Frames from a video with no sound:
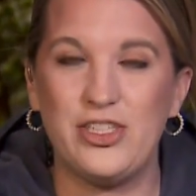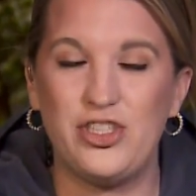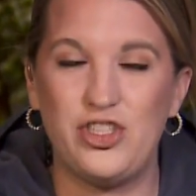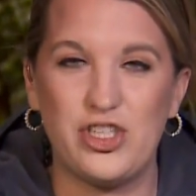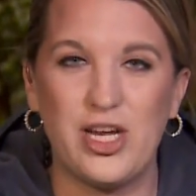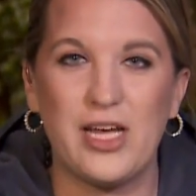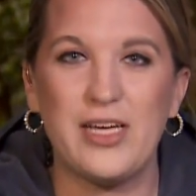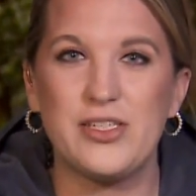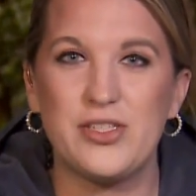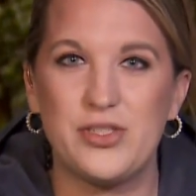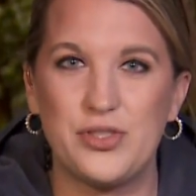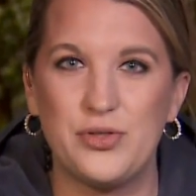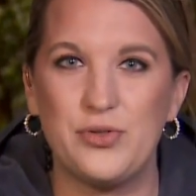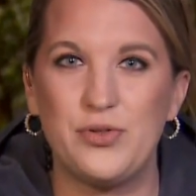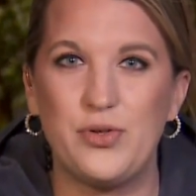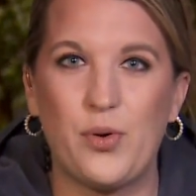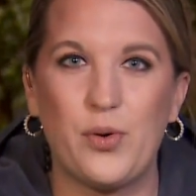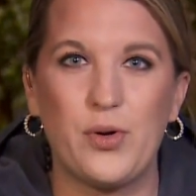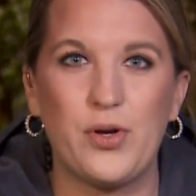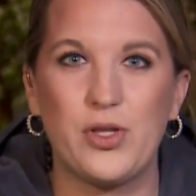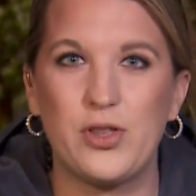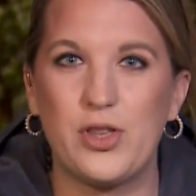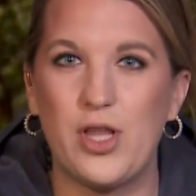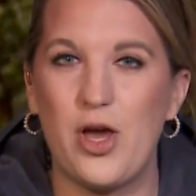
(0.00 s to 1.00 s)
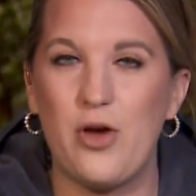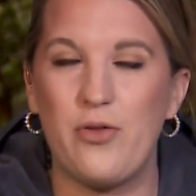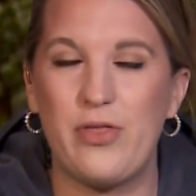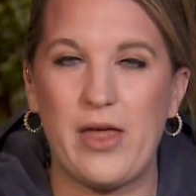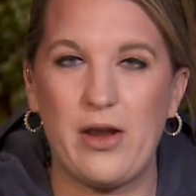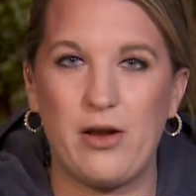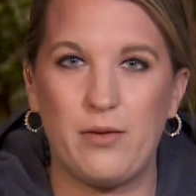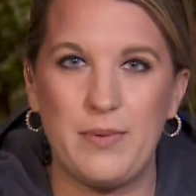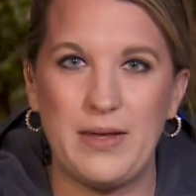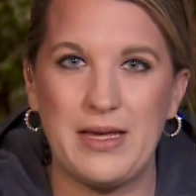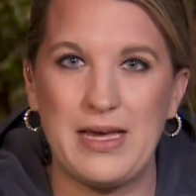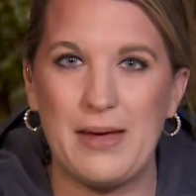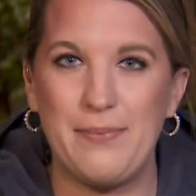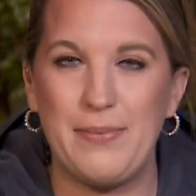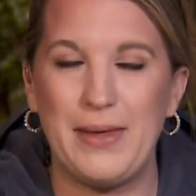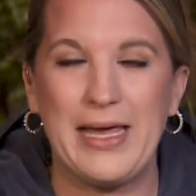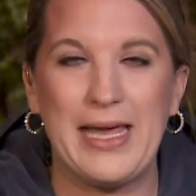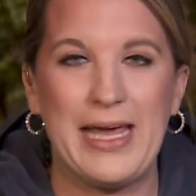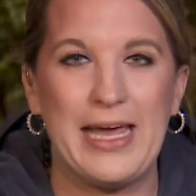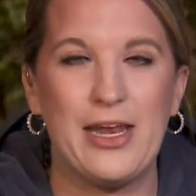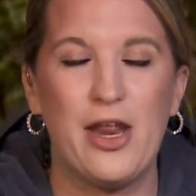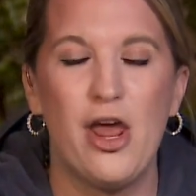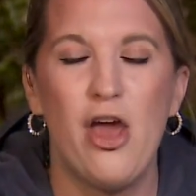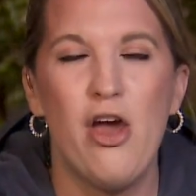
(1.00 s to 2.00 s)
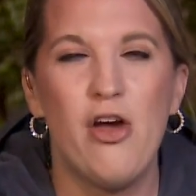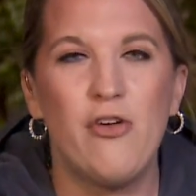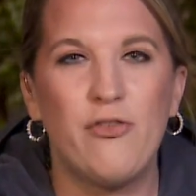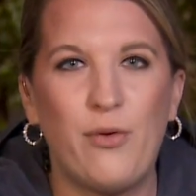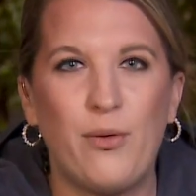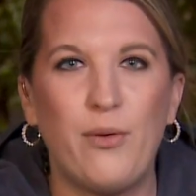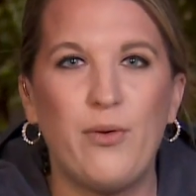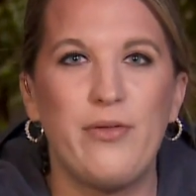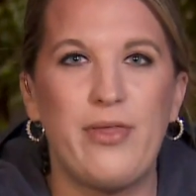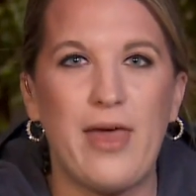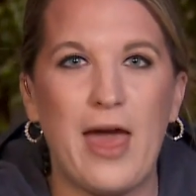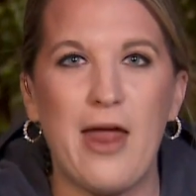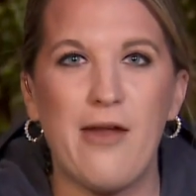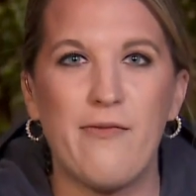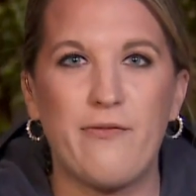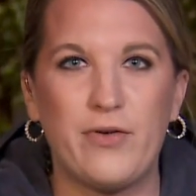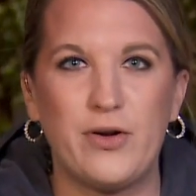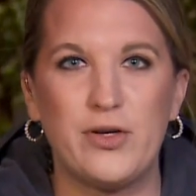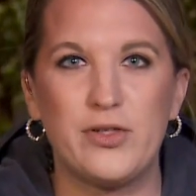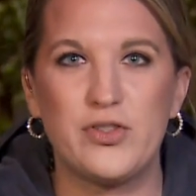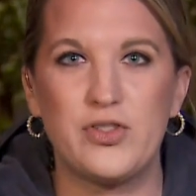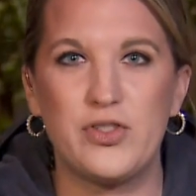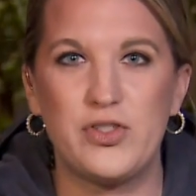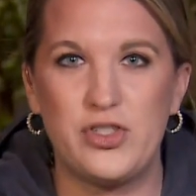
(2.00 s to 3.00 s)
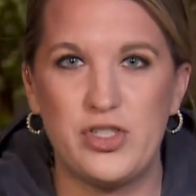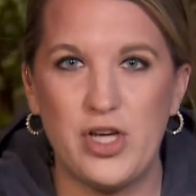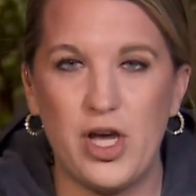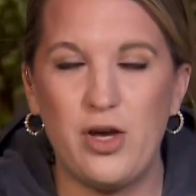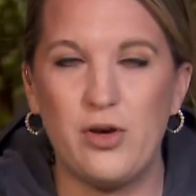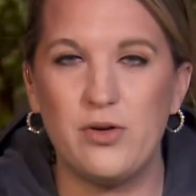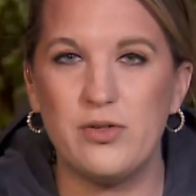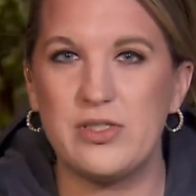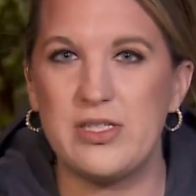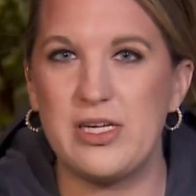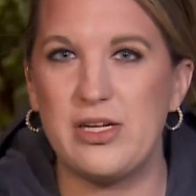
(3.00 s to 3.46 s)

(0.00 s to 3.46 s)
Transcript: just through Norton alone, that'll be coming in for that first dose.